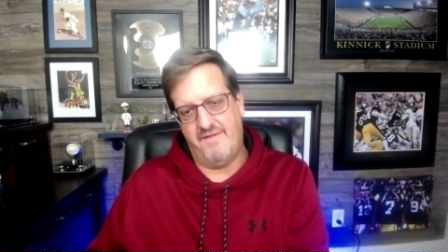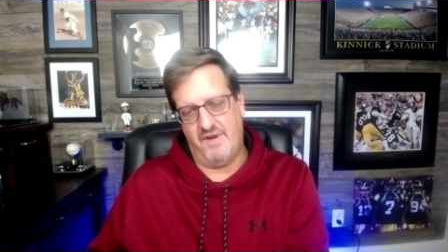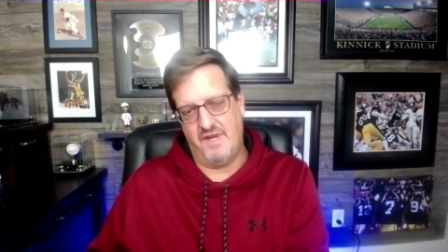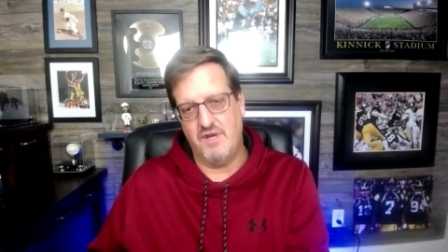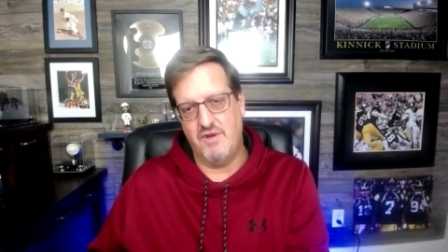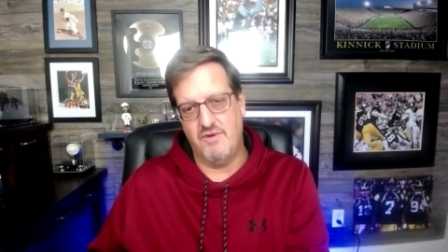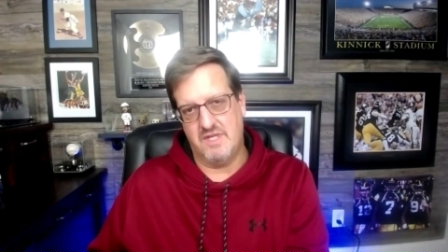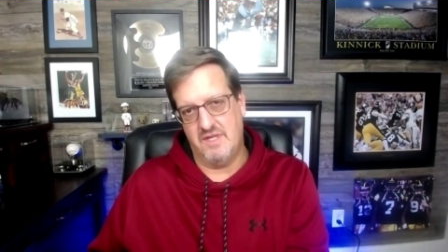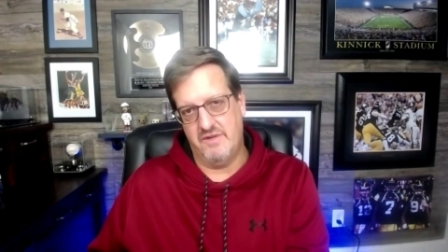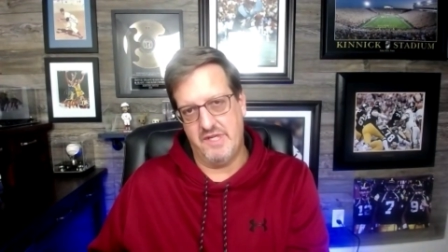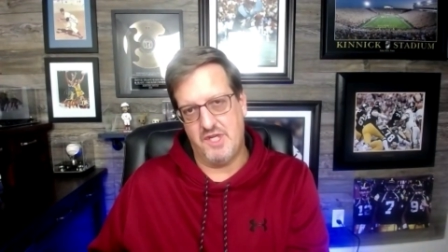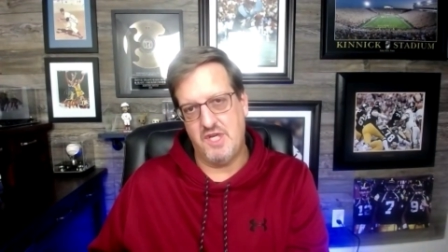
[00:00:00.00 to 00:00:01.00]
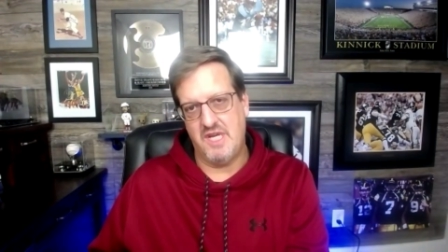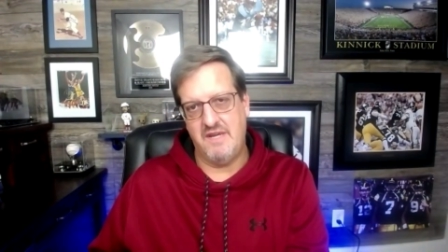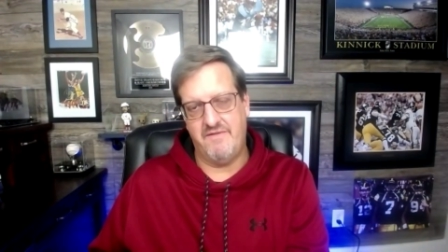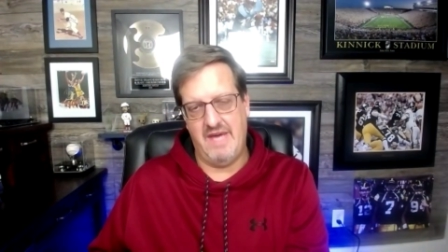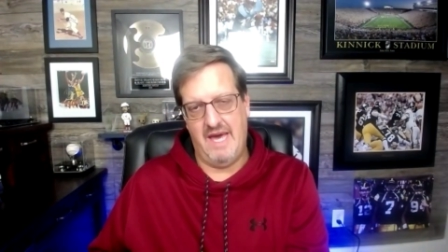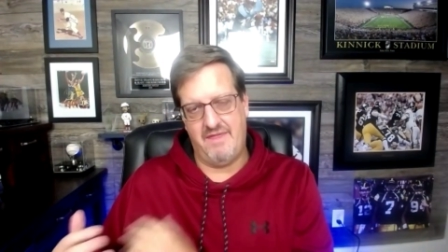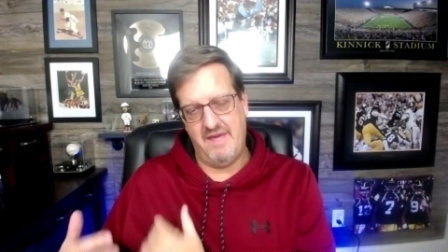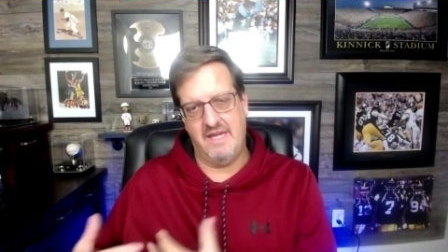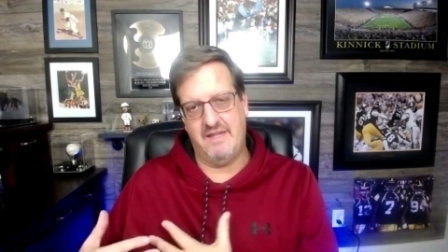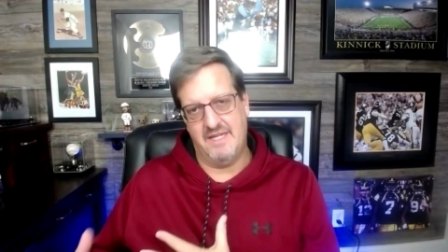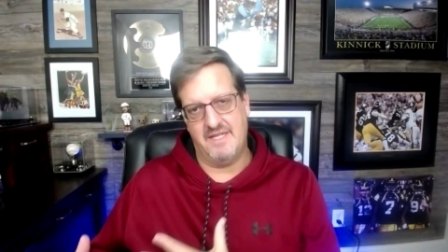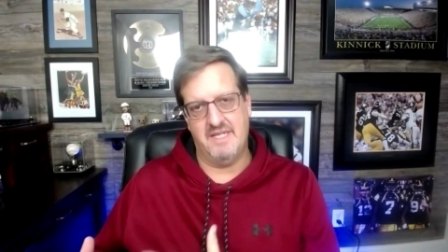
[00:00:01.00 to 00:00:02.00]
for you to achieve that
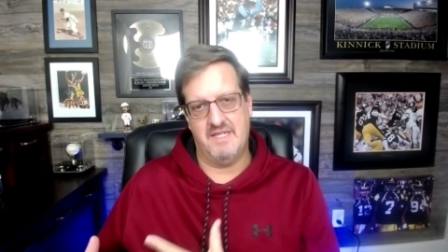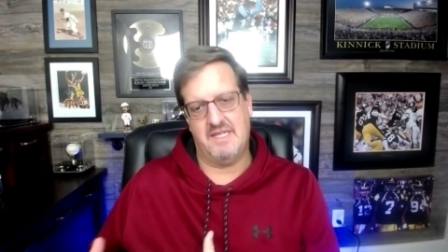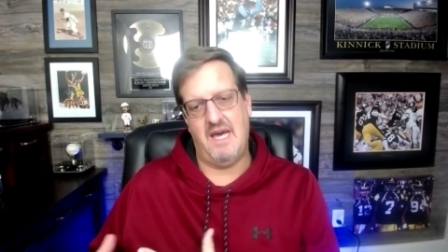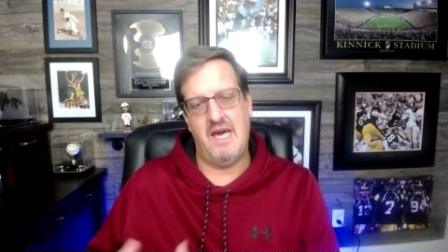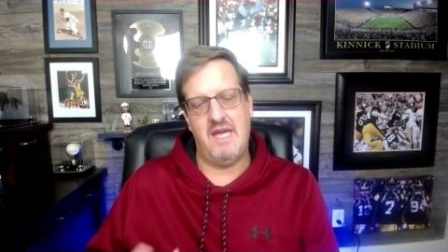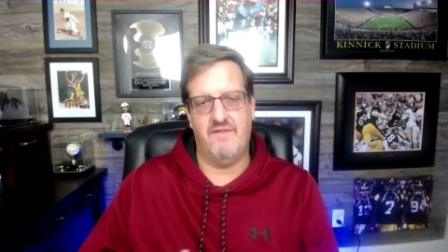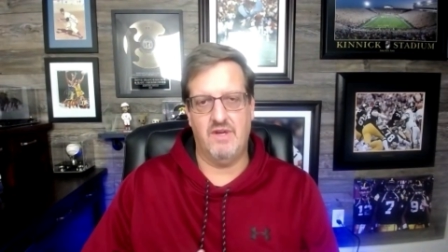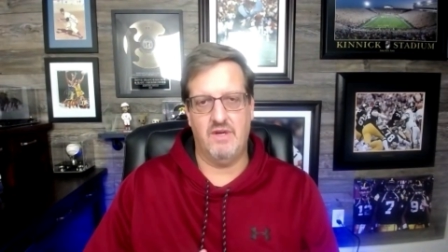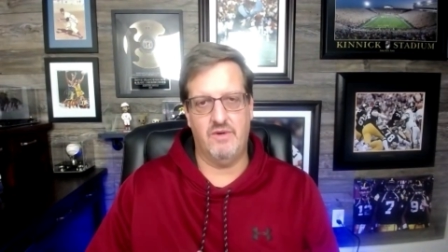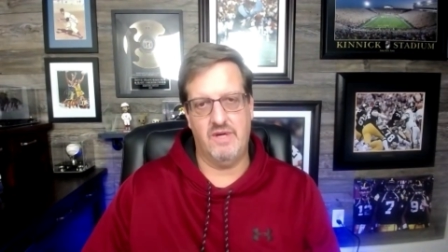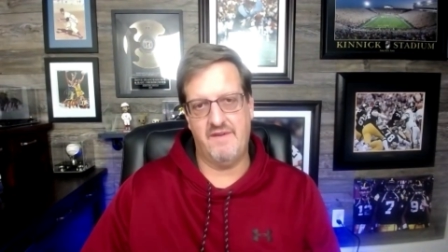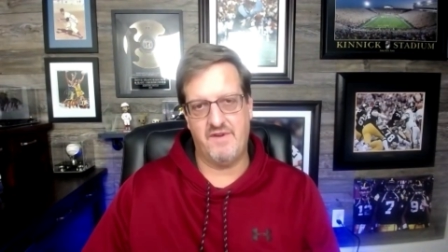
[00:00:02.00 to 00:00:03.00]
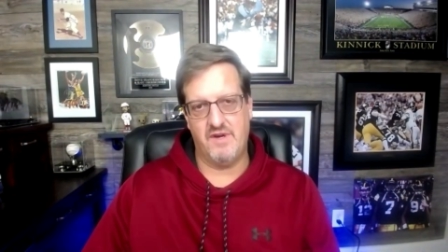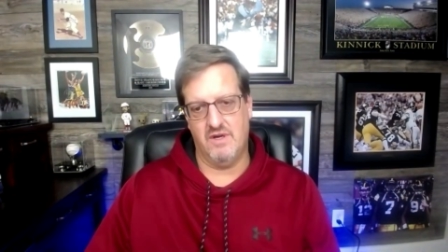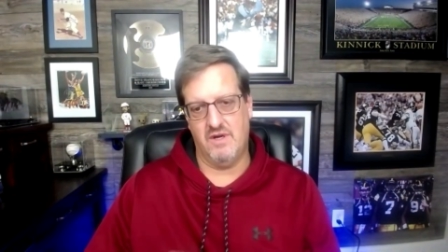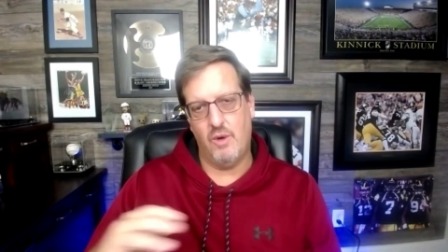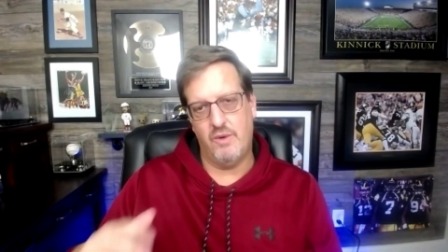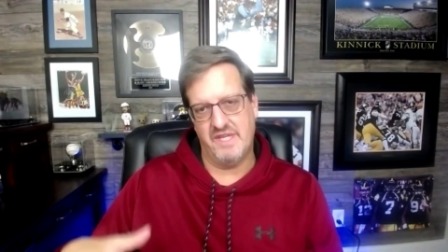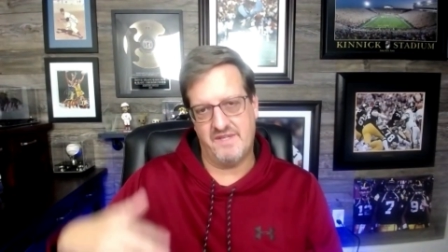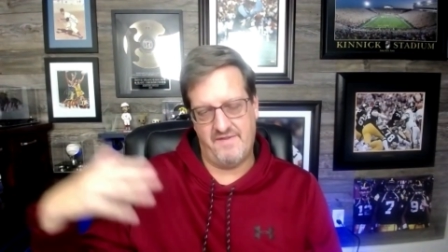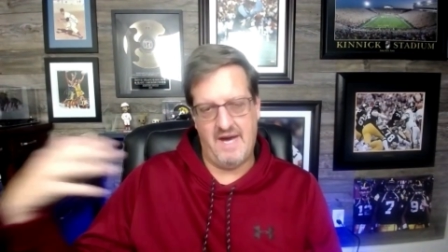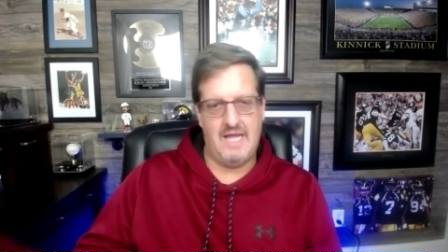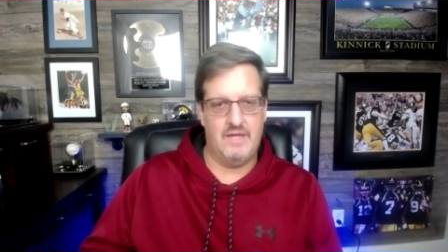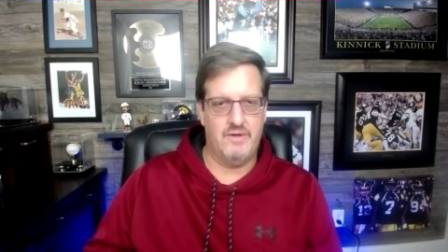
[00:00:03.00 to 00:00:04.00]
thing that's inside of you if you're always
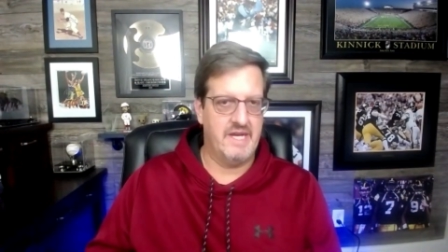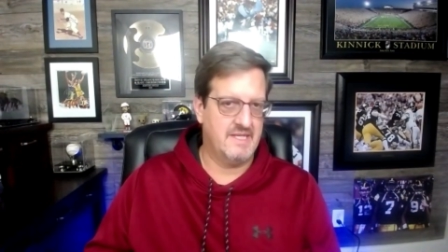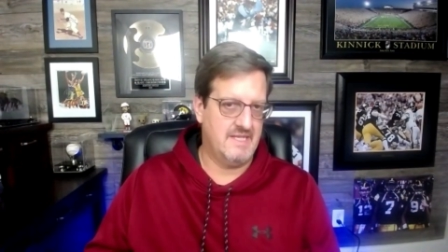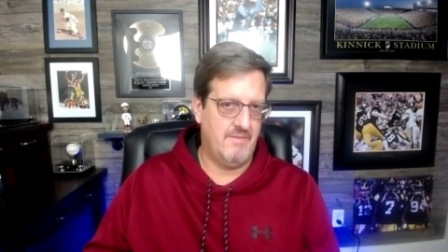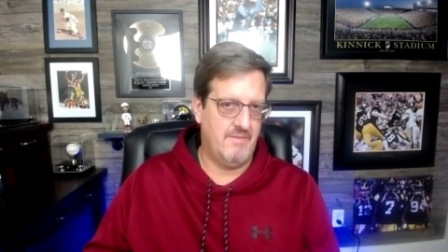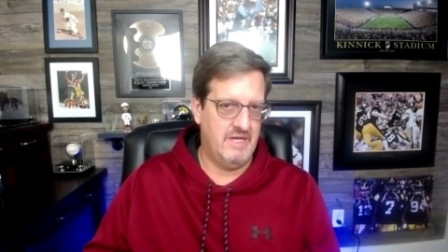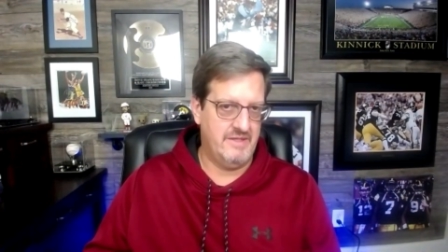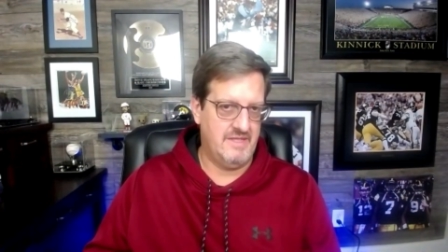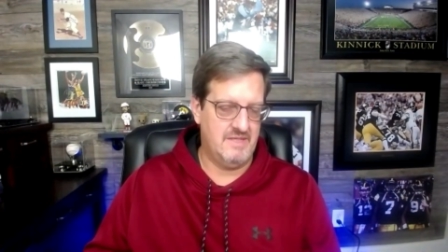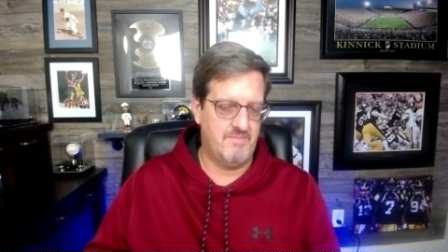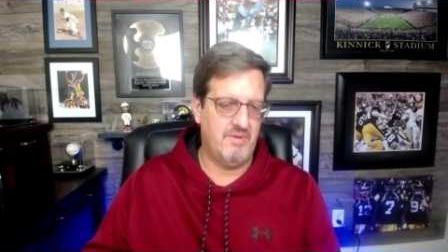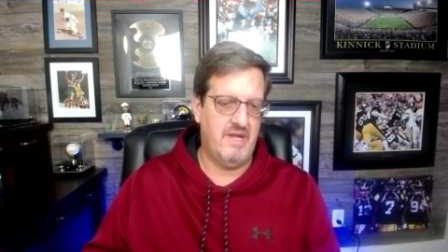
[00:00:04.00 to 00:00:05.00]
following someone else's